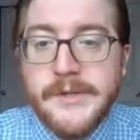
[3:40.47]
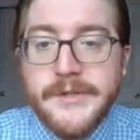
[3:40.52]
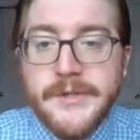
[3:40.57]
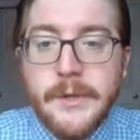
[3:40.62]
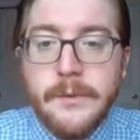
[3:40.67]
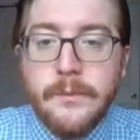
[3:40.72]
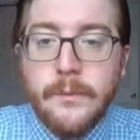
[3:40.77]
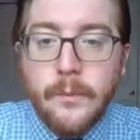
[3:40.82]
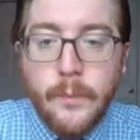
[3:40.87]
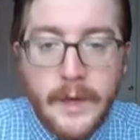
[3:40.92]

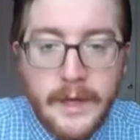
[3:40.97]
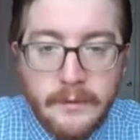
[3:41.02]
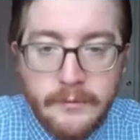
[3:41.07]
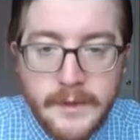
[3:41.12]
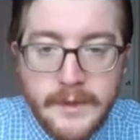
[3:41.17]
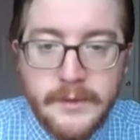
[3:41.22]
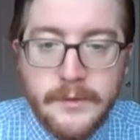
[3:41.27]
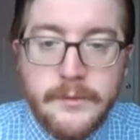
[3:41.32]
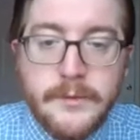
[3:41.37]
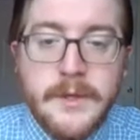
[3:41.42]
So when I
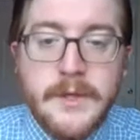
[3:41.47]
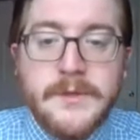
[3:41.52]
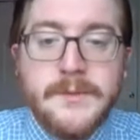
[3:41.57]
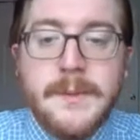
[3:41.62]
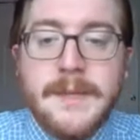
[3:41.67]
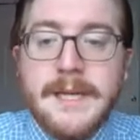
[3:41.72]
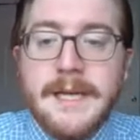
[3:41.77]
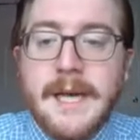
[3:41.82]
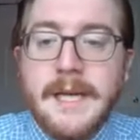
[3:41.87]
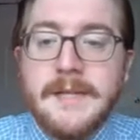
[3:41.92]
read through
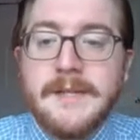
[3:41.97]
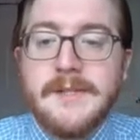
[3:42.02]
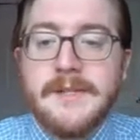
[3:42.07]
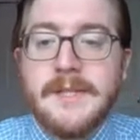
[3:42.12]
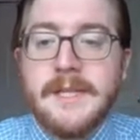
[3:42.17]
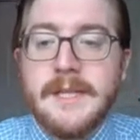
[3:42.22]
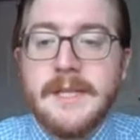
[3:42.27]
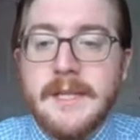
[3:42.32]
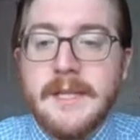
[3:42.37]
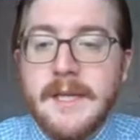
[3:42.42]
this, we can kind of
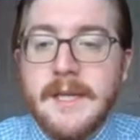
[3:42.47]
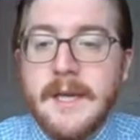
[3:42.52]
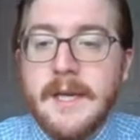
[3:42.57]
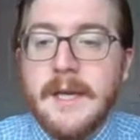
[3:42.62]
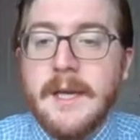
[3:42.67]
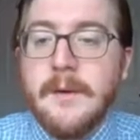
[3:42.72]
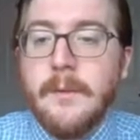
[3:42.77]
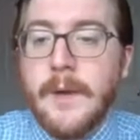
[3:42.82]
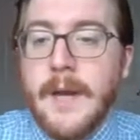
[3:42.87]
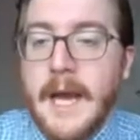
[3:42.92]
see,
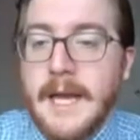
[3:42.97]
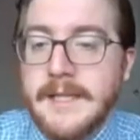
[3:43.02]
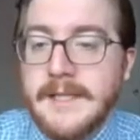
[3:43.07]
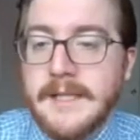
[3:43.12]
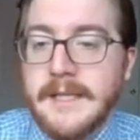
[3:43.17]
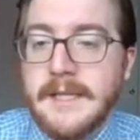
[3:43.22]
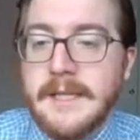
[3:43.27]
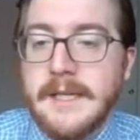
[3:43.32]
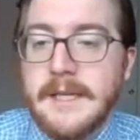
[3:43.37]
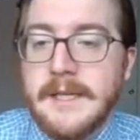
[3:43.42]
what I
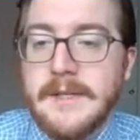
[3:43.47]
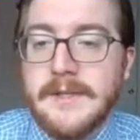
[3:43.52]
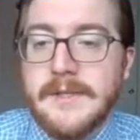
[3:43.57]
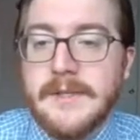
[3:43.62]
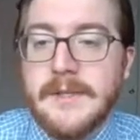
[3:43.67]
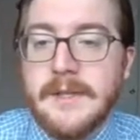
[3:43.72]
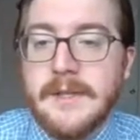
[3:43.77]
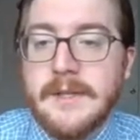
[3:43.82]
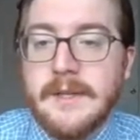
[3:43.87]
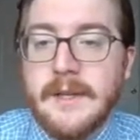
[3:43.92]
see
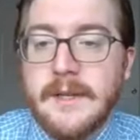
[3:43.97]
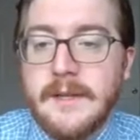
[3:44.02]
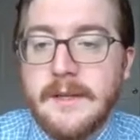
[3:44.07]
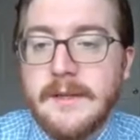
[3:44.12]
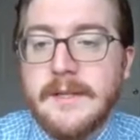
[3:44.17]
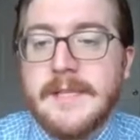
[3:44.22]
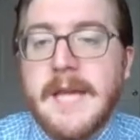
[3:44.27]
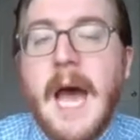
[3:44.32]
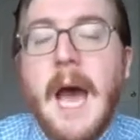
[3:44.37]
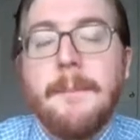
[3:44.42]
is
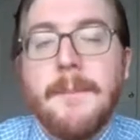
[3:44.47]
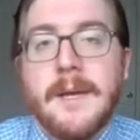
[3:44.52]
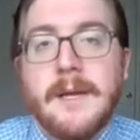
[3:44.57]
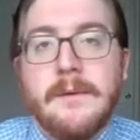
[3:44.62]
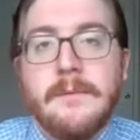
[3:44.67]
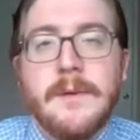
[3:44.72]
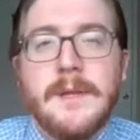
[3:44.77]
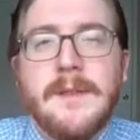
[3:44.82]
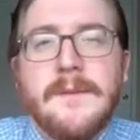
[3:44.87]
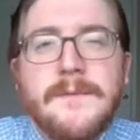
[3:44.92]
the topic.
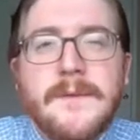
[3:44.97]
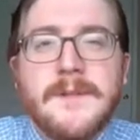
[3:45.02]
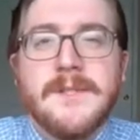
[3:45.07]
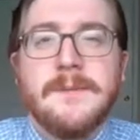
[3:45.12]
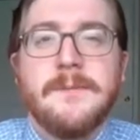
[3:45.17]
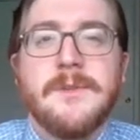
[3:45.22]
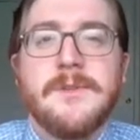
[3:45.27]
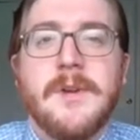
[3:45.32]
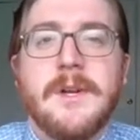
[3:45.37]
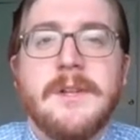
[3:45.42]
Right? The
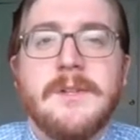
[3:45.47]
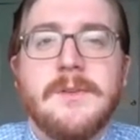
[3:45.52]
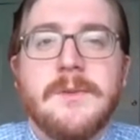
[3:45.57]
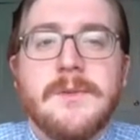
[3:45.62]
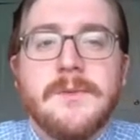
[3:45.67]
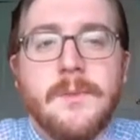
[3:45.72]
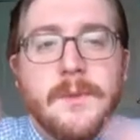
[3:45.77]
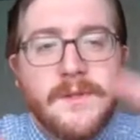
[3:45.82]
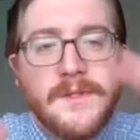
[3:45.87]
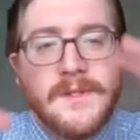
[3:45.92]
first thing we're trying to
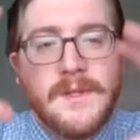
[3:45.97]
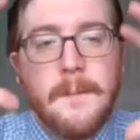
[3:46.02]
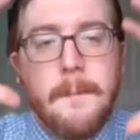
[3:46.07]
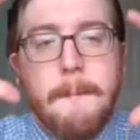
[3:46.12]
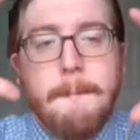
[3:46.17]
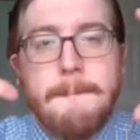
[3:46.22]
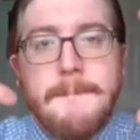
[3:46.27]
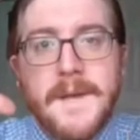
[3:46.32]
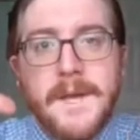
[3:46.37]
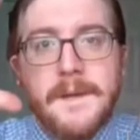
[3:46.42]
do is, what's
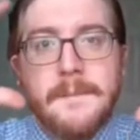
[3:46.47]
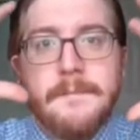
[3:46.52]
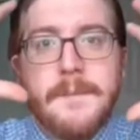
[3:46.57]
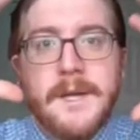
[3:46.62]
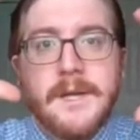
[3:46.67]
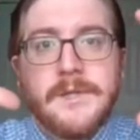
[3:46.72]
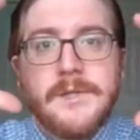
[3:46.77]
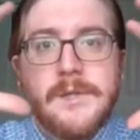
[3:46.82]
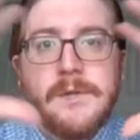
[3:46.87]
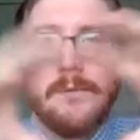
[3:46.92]
the big
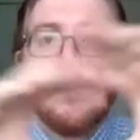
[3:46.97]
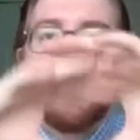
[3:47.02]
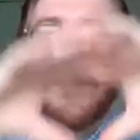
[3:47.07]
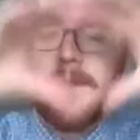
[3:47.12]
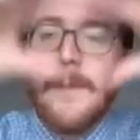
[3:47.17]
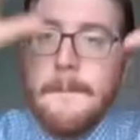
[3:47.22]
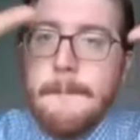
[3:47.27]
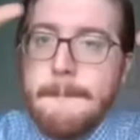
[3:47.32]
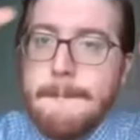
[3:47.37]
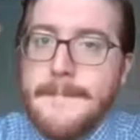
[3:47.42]
picture?
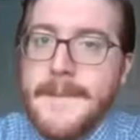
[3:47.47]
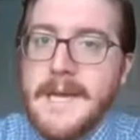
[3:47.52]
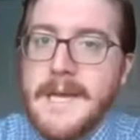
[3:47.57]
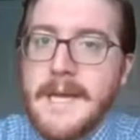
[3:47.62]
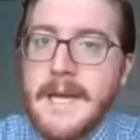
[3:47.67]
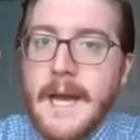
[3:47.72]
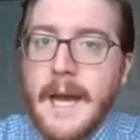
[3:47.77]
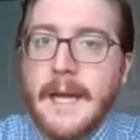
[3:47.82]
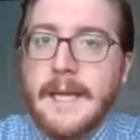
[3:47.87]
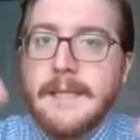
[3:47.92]
What's the
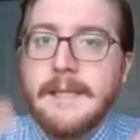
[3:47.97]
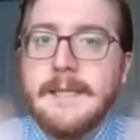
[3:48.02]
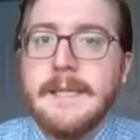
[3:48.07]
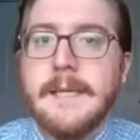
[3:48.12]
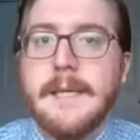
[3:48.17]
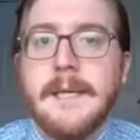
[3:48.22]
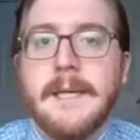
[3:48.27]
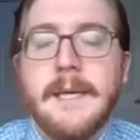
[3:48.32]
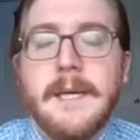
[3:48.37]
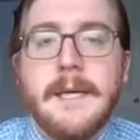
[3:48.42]
big
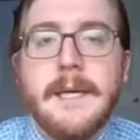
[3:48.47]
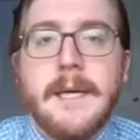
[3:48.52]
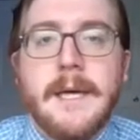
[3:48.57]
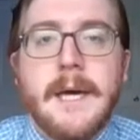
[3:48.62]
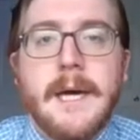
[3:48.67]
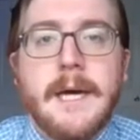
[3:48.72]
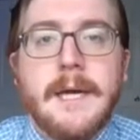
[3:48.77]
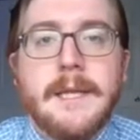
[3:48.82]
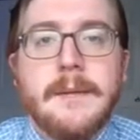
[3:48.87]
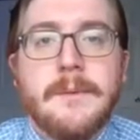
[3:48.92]
idea
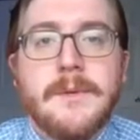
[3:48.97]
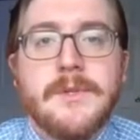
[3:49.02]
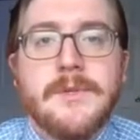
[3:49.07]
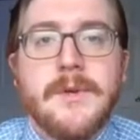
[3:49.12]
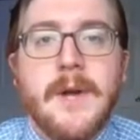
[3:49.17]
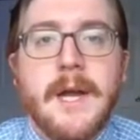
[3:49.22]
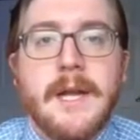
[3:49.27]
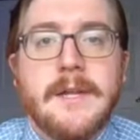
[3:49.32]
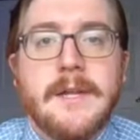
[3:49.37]
that we're